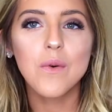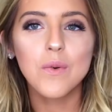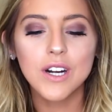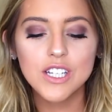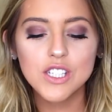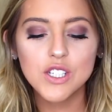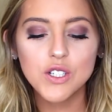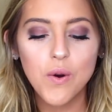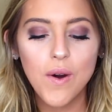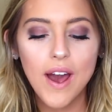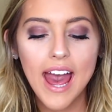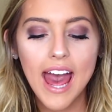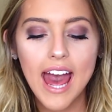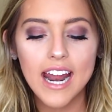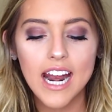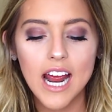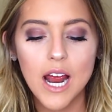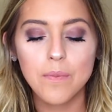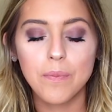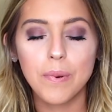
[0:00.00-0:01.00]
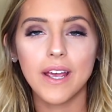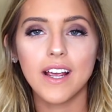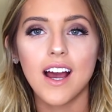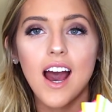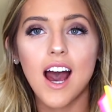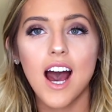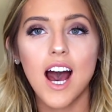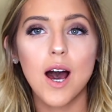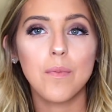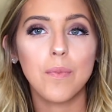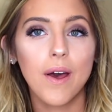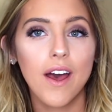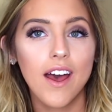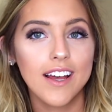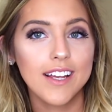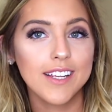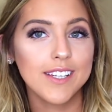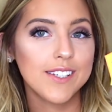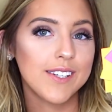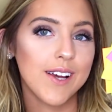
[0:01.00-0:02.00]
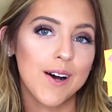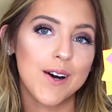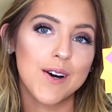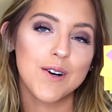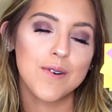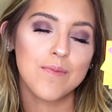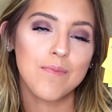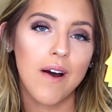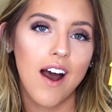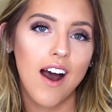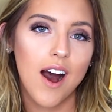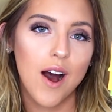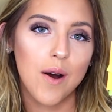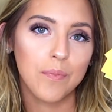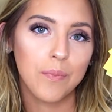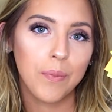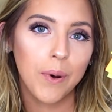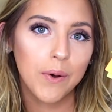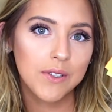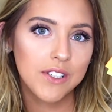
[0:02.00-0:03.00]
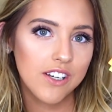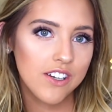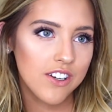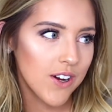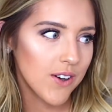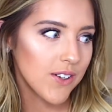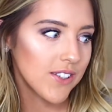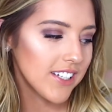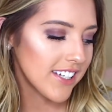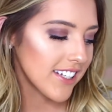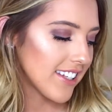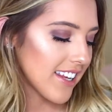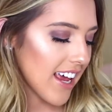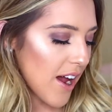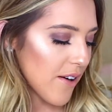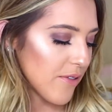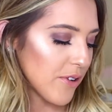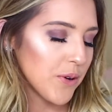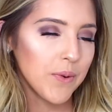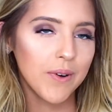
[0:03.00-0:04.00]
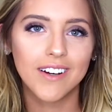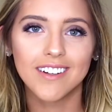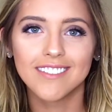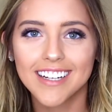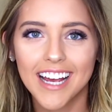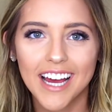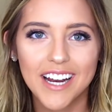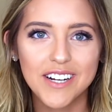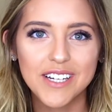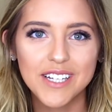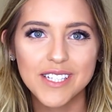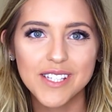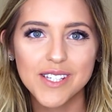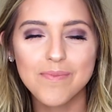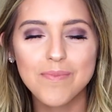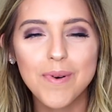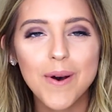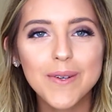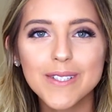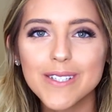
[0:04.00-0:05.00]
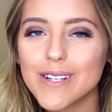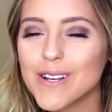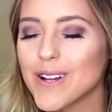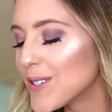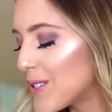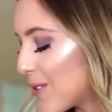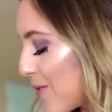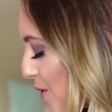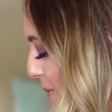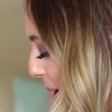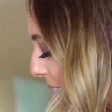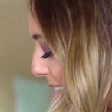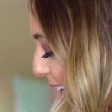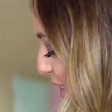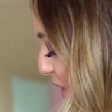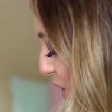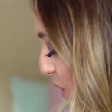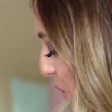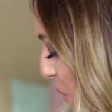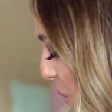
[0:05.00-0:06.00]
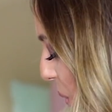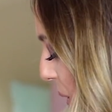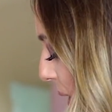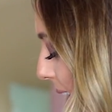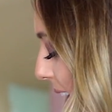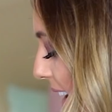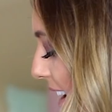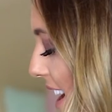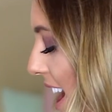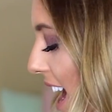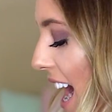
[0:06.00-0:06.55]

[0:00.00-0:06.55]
I wanted to go ahead and pick up some um, post-it notes because everyone kind of needs some post-it notes for back to school.